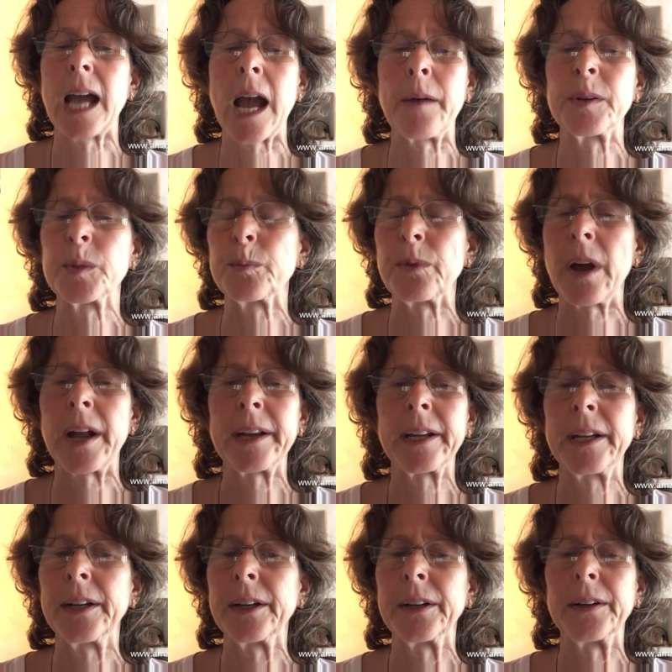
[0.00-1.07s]
I was brought
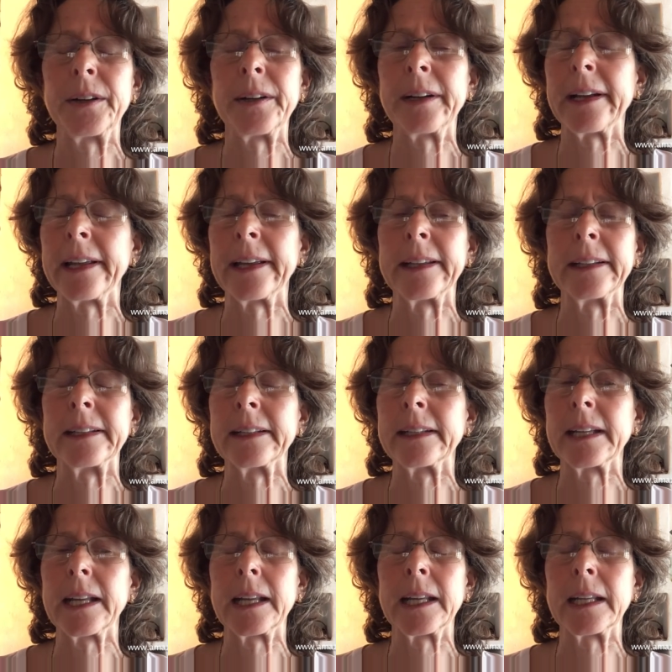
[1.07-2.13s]
here
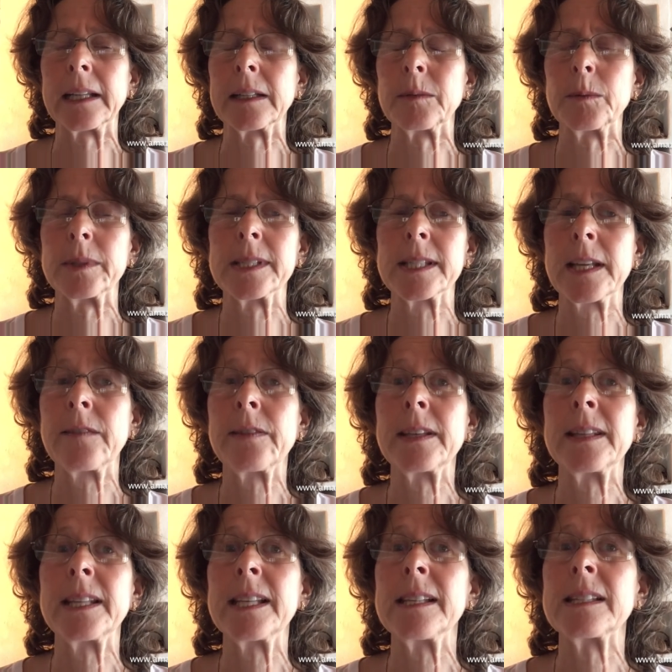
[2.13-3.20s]
and was
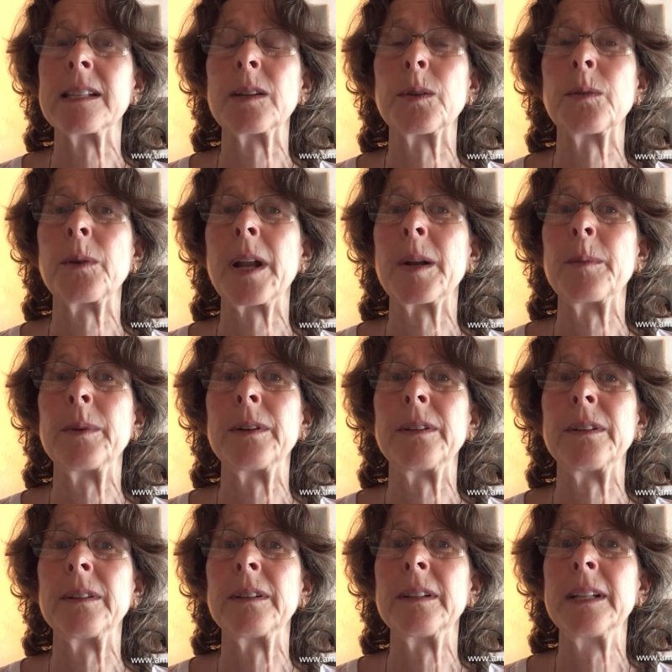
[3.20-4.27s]
given these
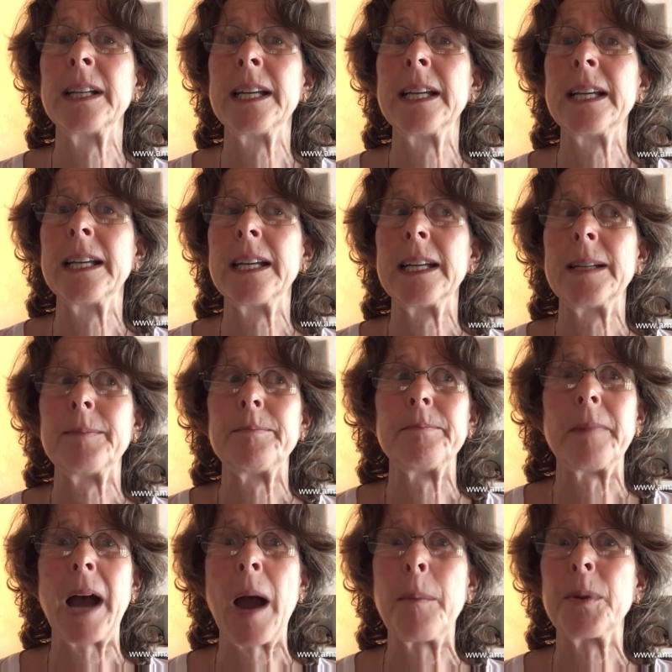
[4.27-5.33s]
incredible
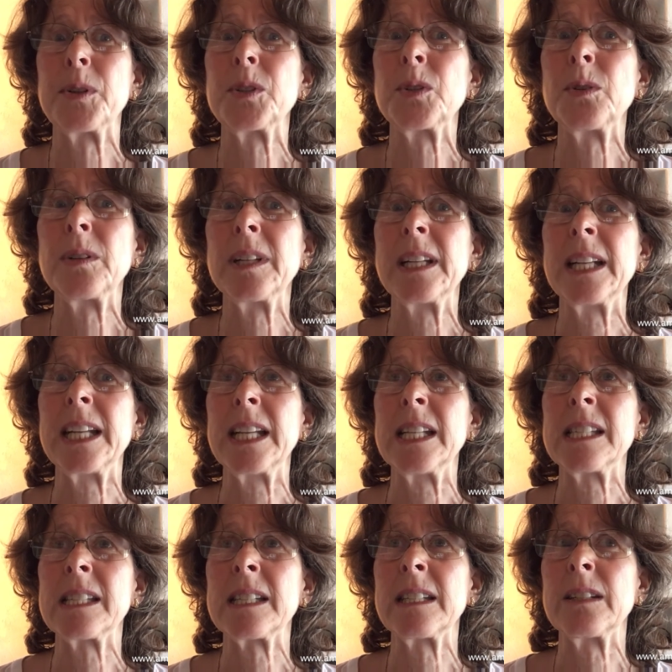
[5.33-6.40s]

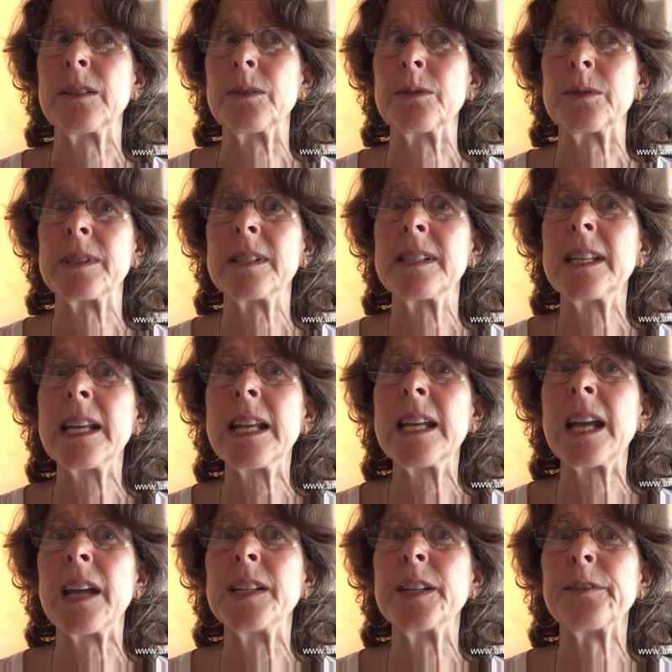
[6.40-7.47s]
opportunities to
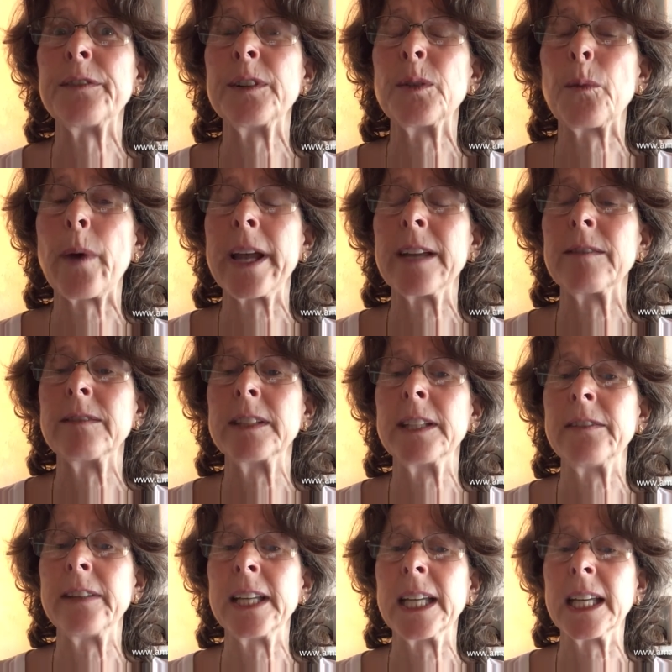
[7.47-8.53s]
see a different way of
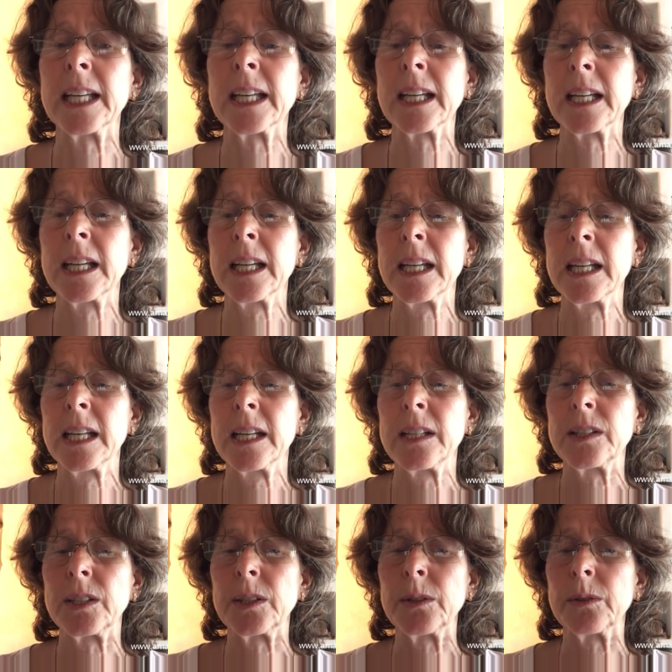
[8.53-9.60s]
living,
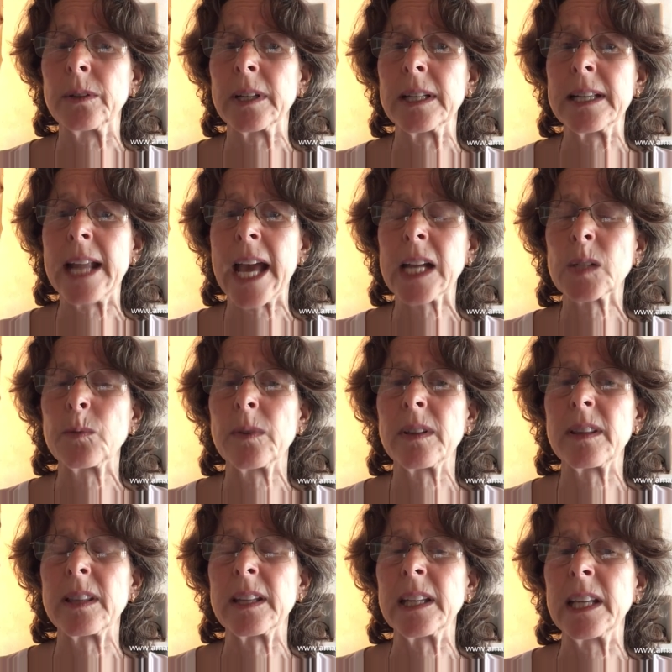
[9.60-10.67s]
to connect
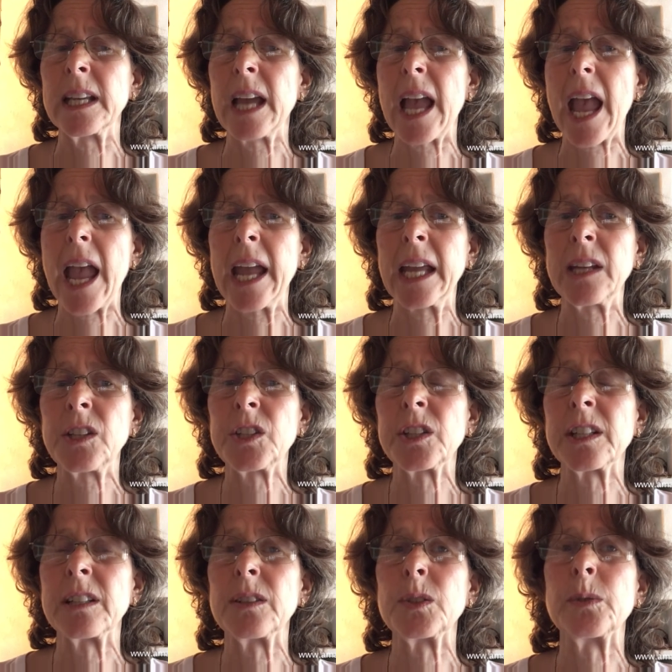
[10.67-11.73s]
with the
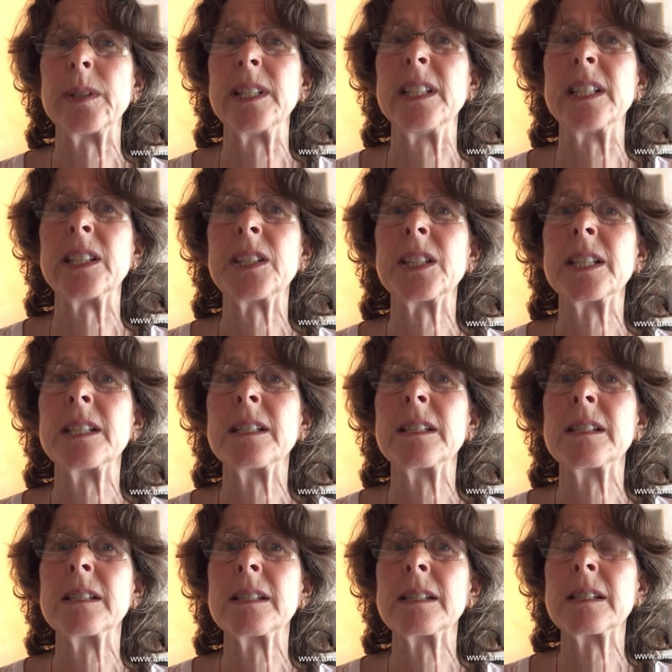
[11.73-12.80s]
ancient
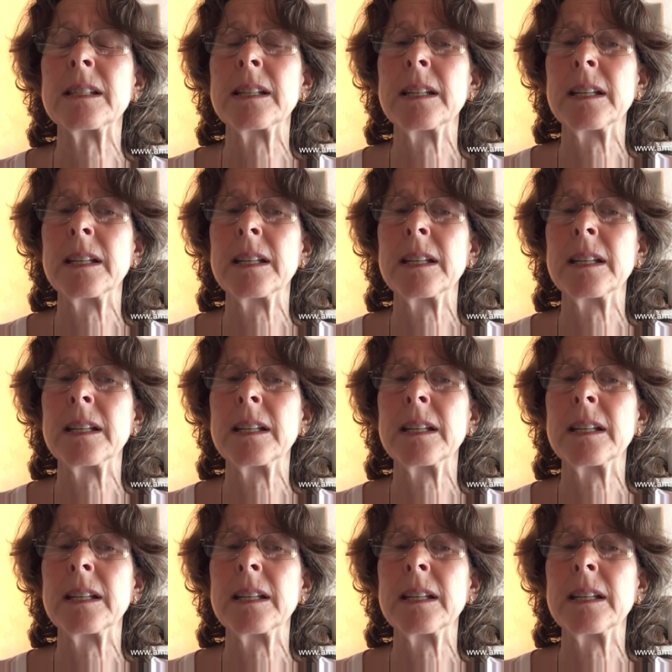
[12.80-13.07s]
traditions,